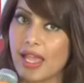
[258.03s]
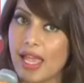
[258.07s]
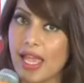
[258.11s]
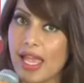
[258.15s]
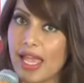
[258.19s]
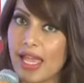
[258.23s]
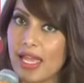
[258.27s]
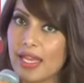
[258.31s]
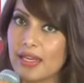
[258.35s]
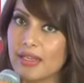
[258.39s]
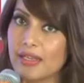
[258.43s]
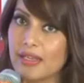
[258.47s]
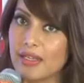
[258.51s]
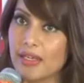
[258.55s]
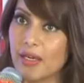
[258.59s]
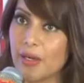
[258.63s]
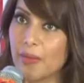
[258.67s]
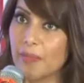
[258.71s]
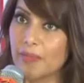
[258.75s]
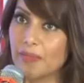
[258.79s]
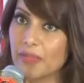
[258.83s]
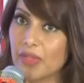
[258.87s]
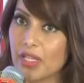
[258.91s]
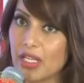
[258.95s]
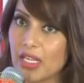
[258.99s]
And
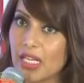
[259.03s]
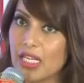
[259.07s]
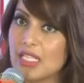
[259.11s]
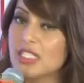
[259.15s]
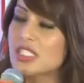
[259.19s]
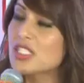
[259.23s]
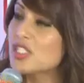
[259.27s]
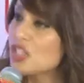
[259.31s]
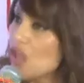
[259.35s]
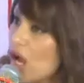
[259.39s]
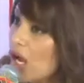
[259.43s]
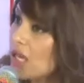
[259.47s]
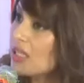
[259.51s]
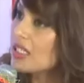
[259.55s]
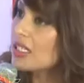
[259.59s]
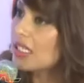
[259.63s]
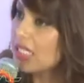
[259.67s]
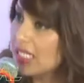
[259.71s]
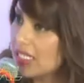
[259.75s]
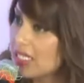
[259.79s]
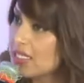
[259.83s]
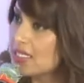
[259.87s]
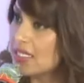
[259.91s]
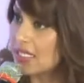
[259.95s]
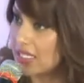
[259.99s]
um, it's not
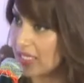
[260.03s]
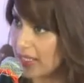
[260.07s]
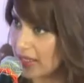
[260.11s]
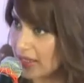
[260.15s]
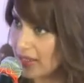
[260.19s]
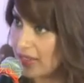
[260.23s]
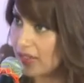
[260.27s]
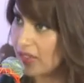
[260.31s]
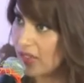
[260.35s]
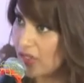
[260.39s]
easy,